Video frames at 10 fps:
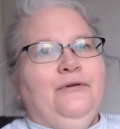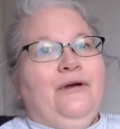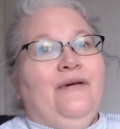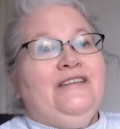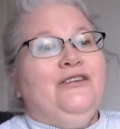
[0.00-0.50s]

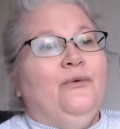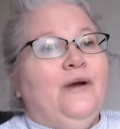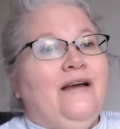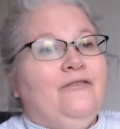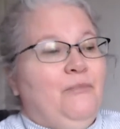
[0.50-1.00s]
Now, I don't
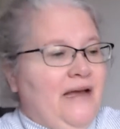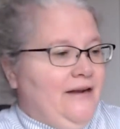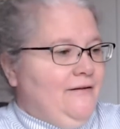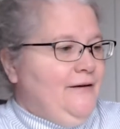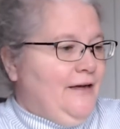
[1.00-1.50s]
have the
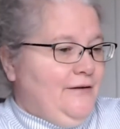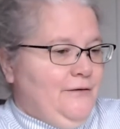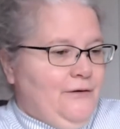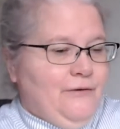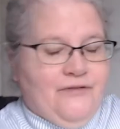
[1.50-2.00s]
pattern. I don't
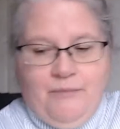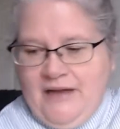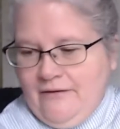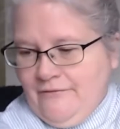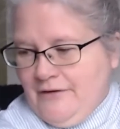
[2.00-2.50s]
know if the
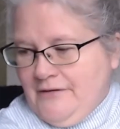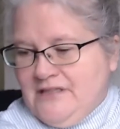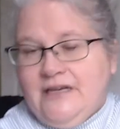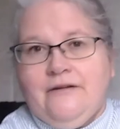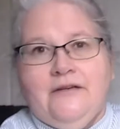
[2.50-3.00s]
pattern fairies
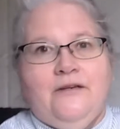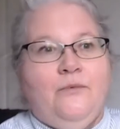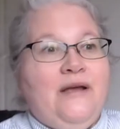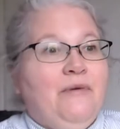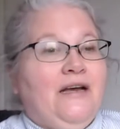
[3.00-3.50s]
carried it
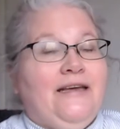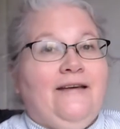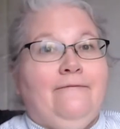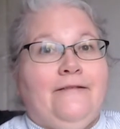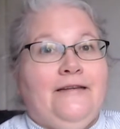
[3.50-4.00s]
away, but I
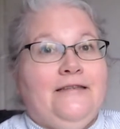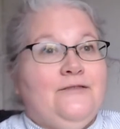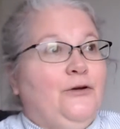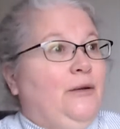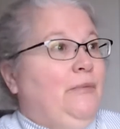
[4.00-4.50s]
can't find this
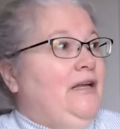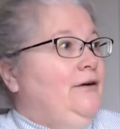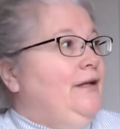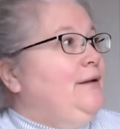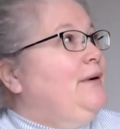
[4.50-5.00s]
freaking pattern
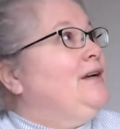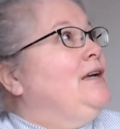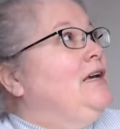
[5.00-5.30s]
anywhere.